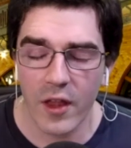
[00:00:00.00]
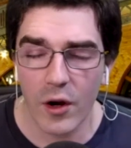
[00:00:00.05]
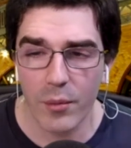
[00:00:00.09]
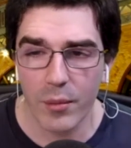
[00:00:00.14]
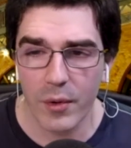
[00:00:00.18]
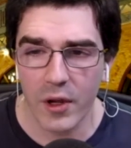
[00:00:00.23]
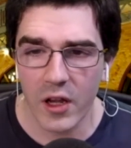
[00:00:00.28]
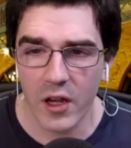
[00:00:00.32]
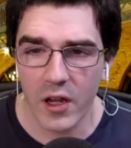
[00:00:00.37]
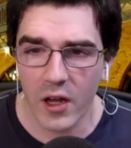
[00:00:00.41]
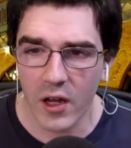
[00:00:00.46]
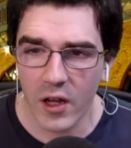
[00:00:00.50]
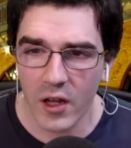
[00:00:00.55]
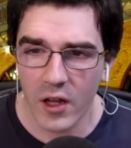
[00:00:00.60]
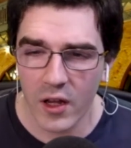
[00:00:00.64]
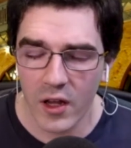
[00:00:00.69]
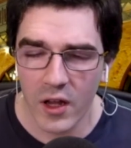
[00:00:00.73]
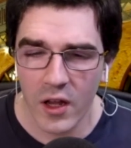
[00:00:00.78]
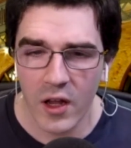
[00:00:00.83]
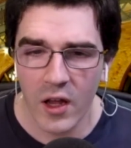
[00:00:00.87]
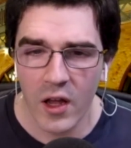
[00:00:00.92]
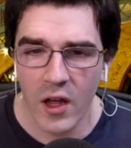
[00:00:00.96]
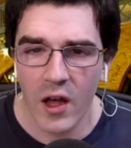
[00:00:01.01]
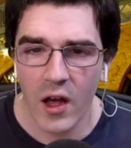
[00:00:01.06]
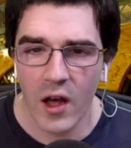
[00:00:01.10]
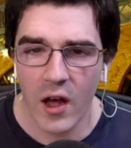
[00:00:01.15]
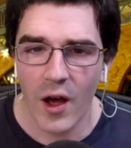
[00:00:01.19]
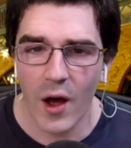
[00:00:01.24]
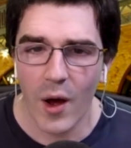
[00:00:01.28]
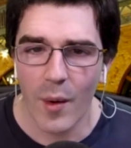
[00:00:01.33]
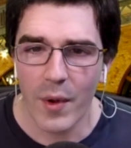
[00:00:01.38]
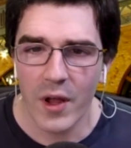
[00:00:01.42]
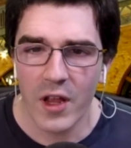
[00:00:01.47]
And I think that'll be
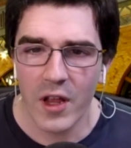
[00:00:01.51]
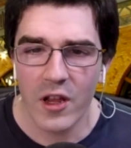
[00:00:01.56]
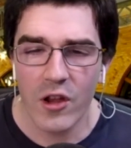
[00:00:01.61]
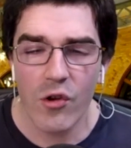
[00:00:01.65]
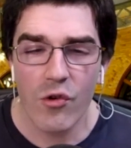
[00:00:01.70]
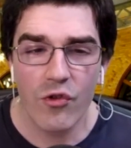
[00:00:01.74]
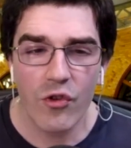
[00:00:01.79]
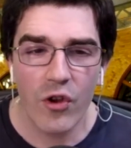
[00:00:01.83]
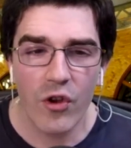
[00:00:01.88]
uh, um,